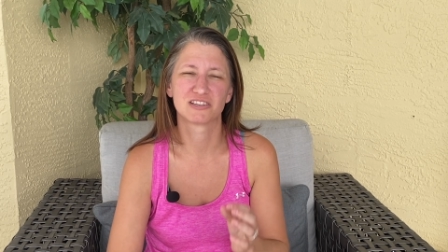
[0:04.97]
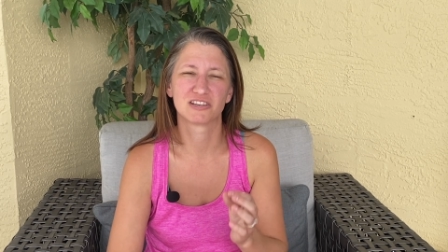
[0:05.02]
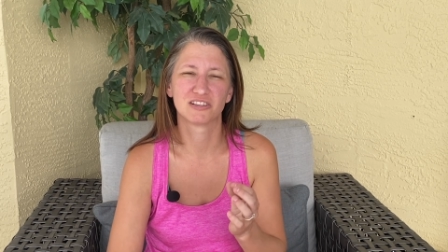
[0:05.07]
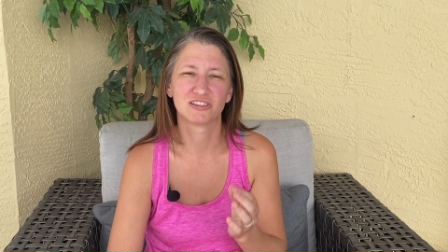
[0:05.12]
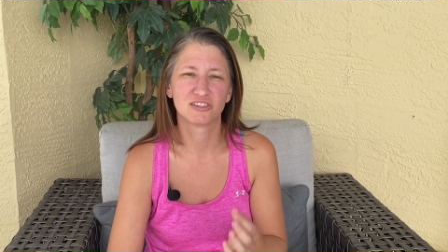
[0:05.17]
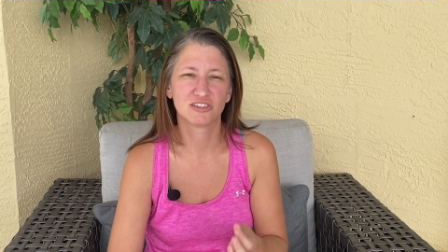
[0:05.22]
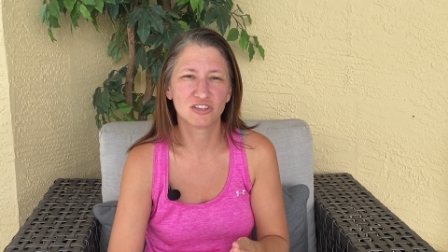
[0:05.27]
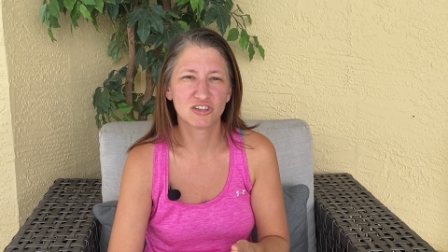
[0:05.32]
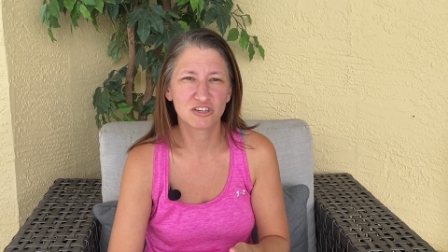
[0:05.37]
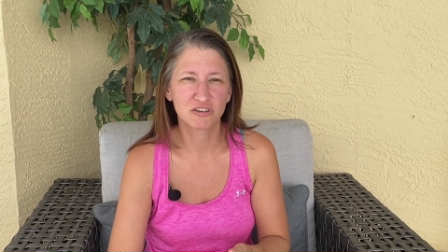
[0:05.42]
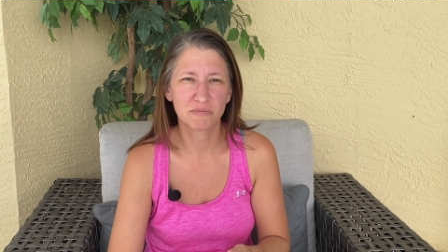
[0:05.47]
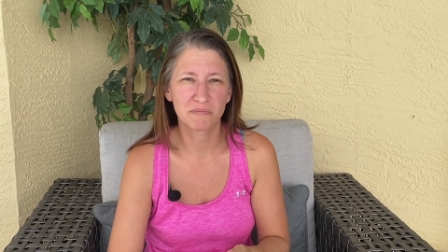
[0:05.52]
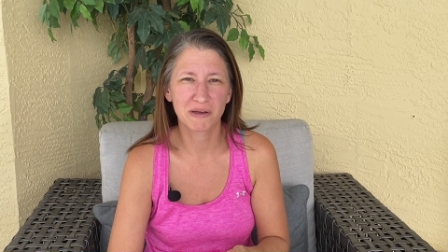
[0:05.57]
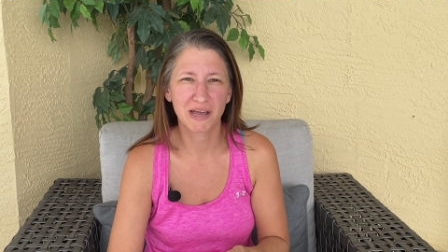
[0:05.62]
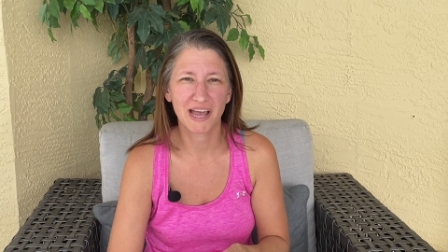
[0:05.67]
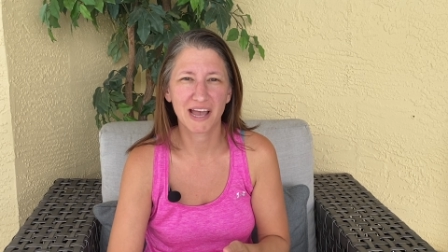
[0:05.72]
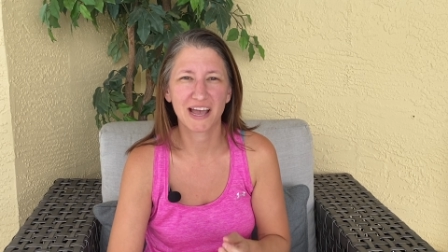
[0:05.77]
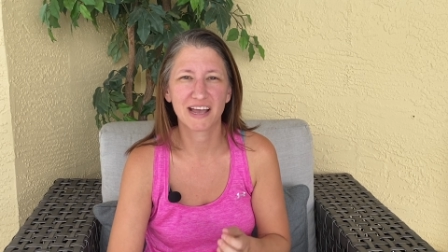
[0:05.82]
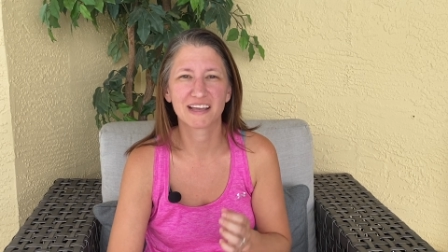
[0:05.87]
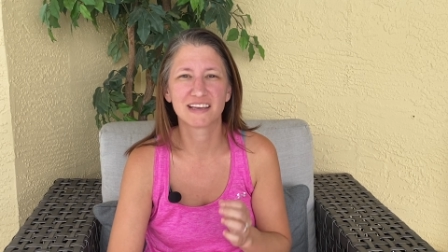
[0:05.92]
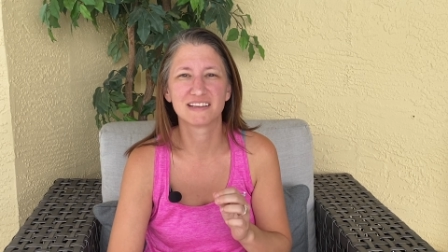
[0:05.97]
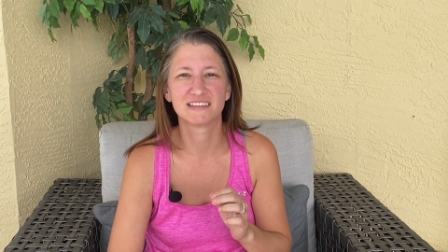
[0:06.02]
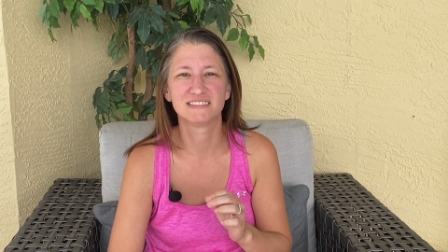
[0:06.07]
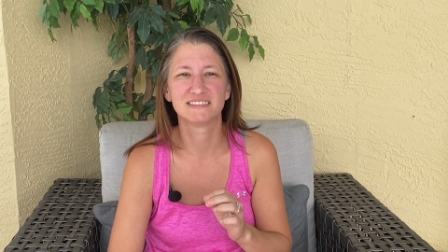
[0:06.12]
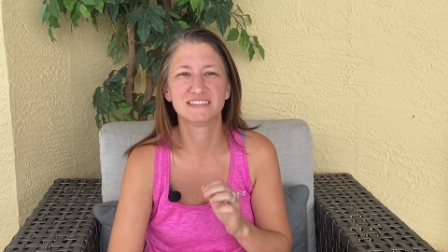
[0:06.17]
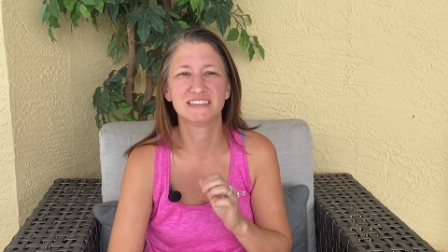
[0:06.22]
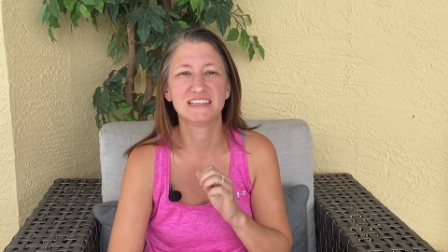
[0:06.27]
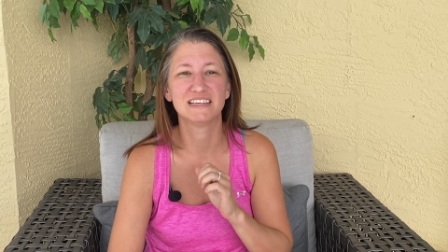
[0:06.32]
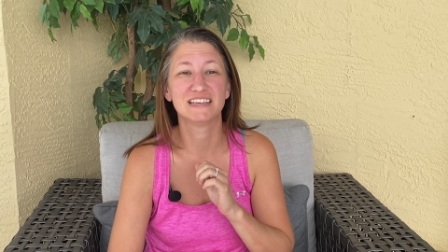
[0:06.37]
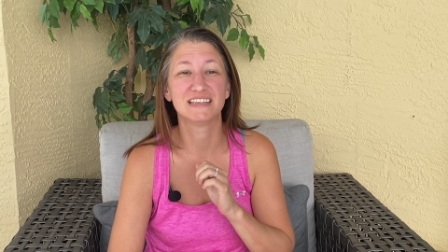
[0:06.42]
to look back and
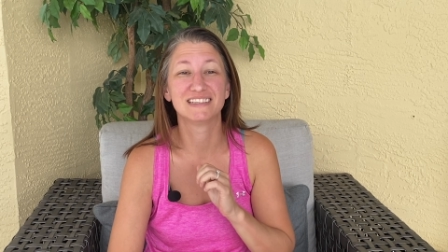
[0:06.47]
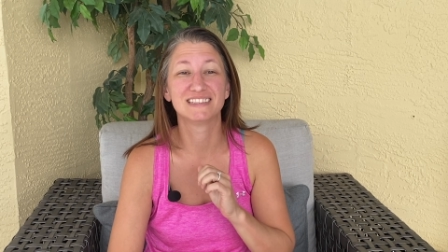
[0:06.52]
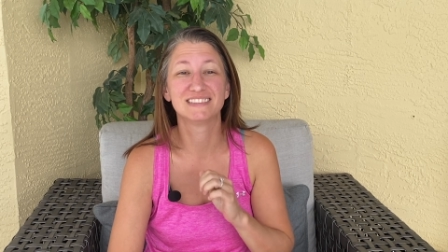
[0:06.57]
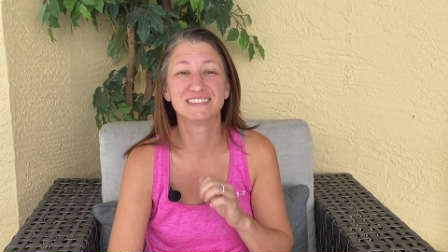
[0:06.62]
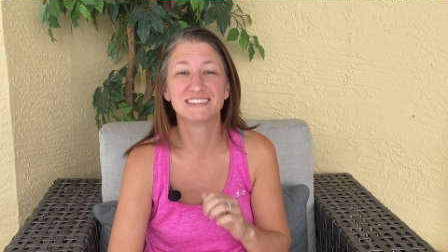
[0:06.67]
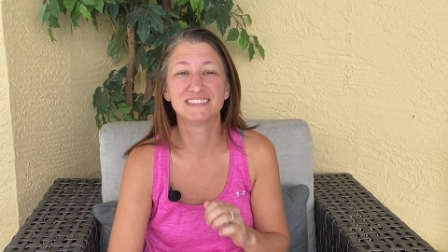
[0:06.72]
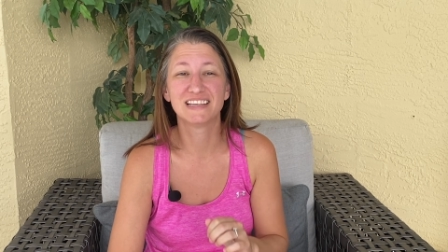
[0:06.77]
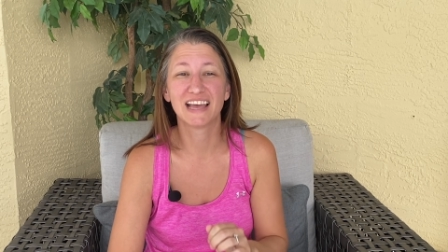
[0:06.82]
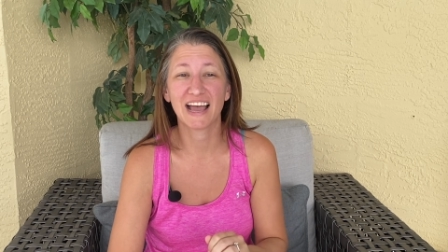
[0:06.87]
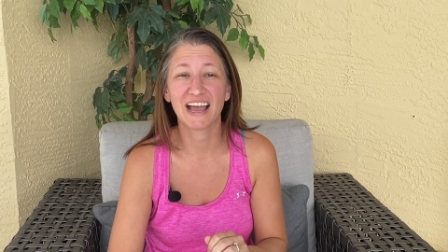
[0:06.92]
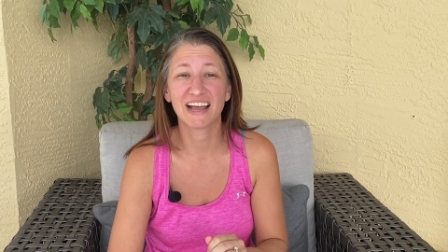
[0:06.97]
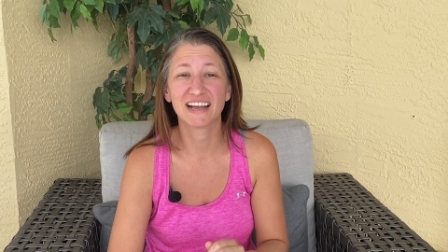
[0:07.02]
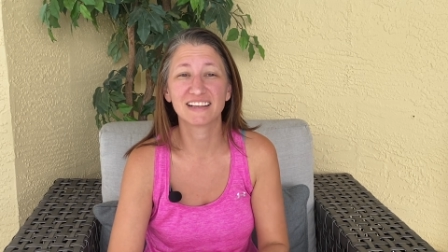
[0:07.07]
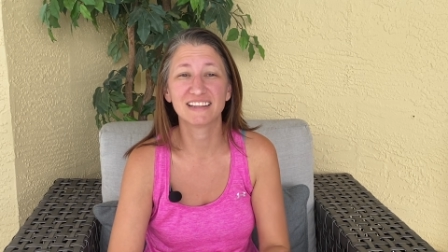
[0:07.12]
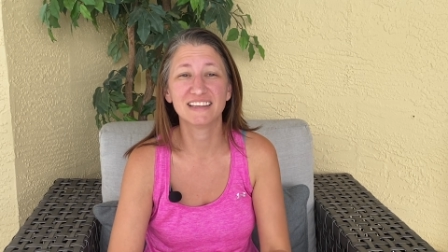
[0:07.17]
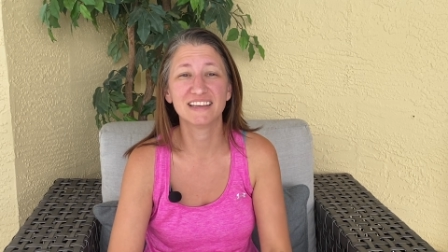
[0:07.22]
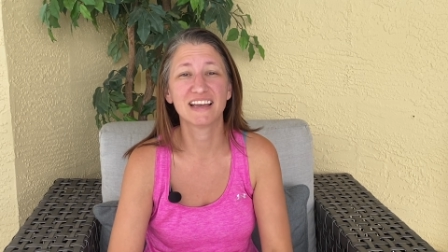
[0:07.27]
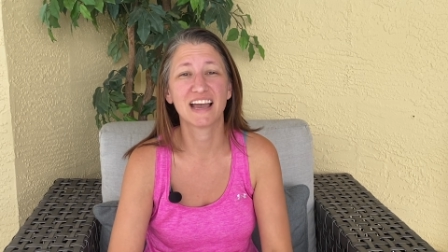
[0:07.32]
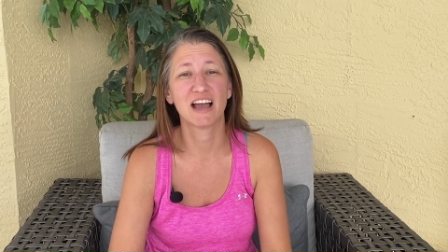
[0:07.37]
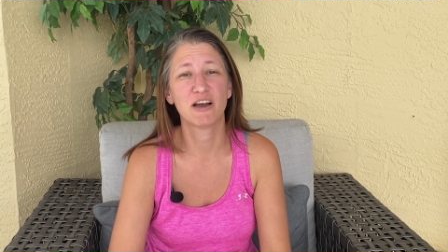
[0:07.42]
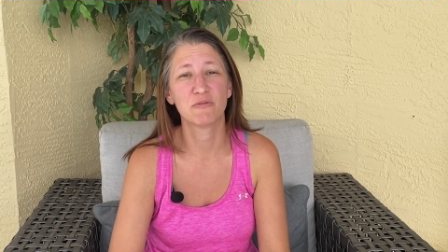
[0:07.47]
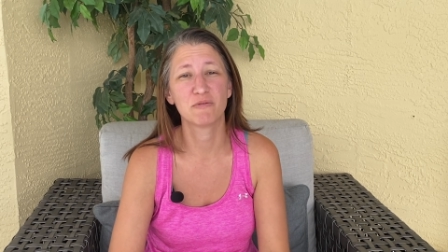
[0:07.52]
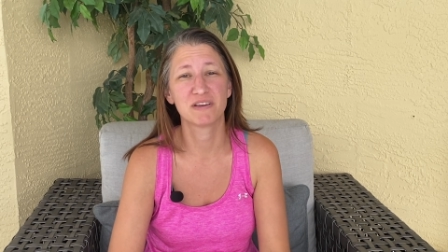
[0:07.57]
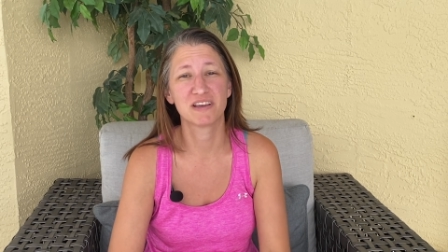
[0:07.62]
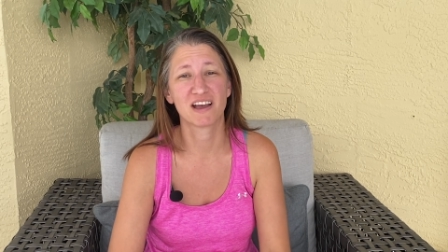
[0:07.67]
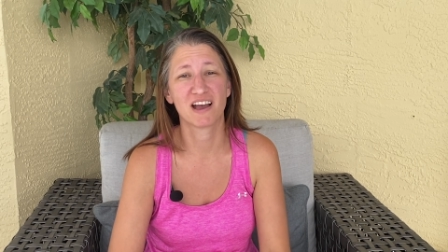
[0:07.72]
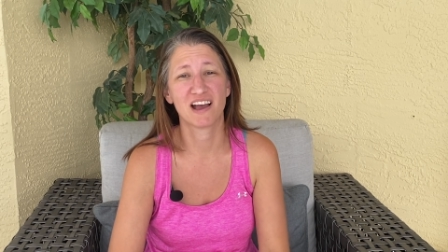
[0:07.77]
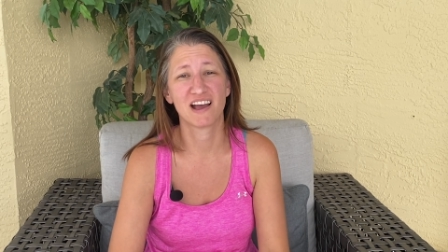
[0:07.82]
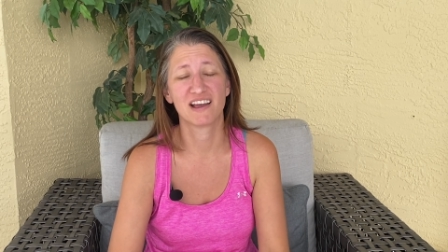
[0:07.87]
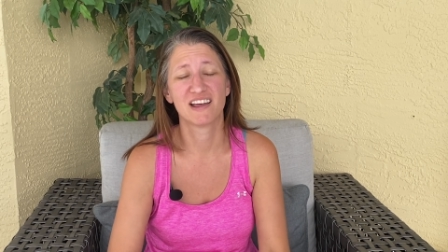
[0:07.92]
see exactly how we
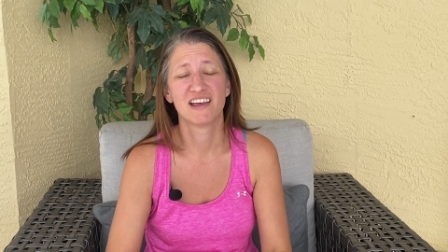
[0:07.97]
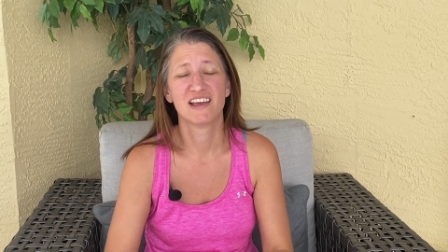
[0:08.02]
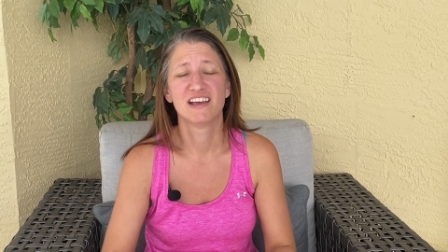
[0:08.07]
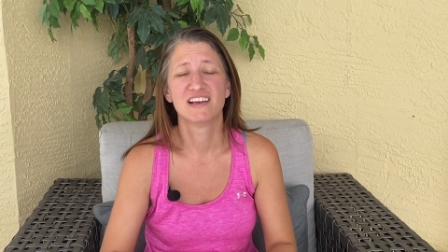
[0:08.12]
got